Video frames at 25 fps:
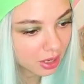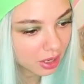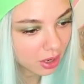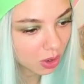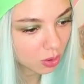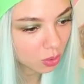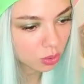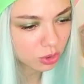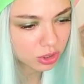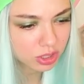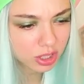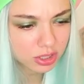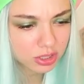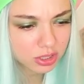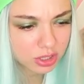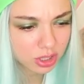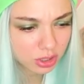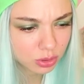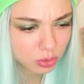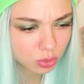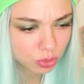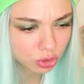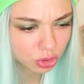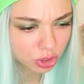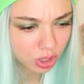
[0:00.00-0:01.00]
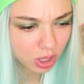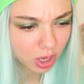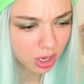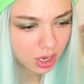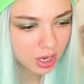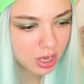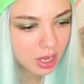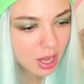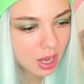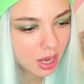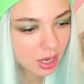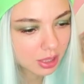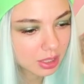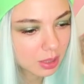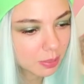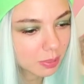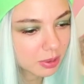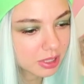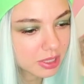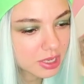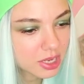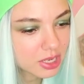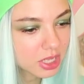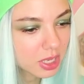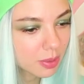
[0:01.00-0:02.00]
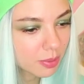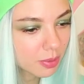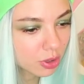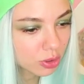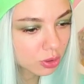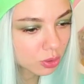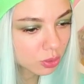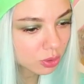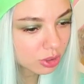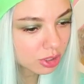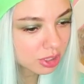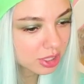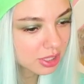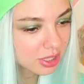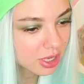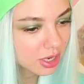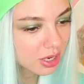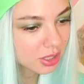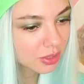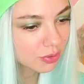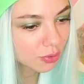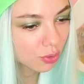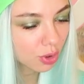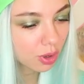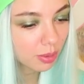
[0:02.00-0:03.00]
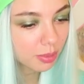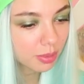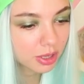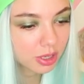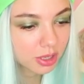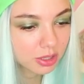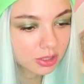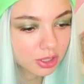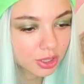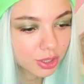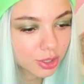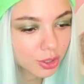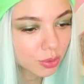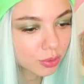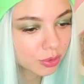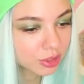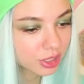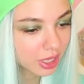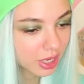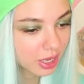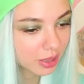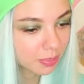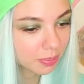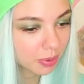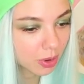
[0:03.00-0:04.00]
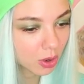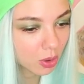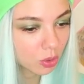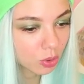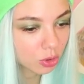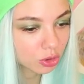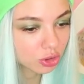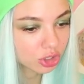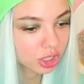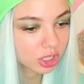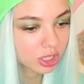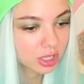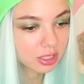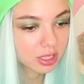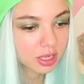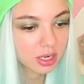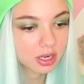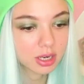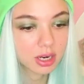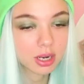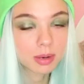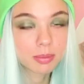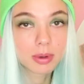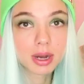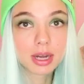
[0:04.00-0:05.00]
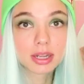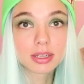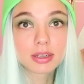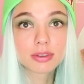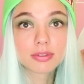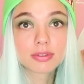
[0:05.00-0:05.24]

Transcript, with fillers: an old man, and two young people who looked like druggies were sitting in the last row.